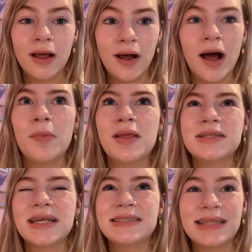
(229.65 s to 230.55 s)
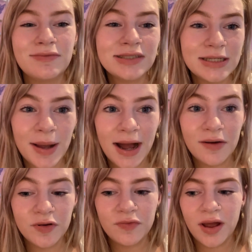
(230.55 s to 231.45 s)
I think it's like £70
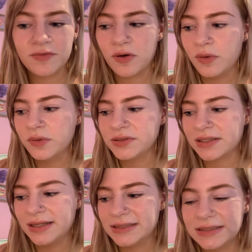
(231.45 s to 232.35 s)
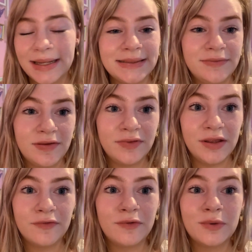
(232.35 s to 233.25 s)
for 5 rolls, and these are
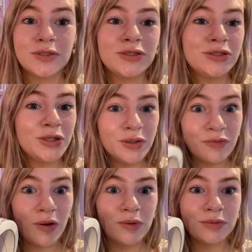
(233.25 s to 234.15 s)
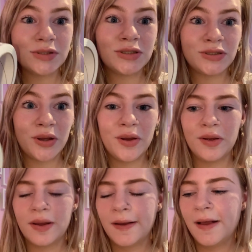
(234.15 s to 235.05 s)
£16.50 for 2 rolls,
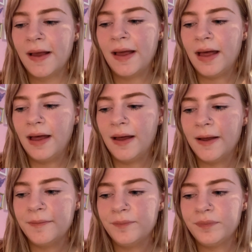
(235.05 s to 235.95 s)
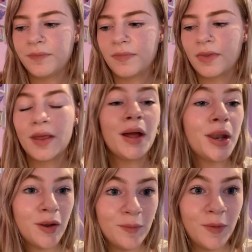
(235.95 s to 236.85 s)
so a
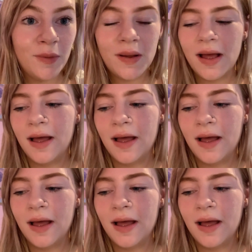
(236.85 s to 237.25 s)
lot more.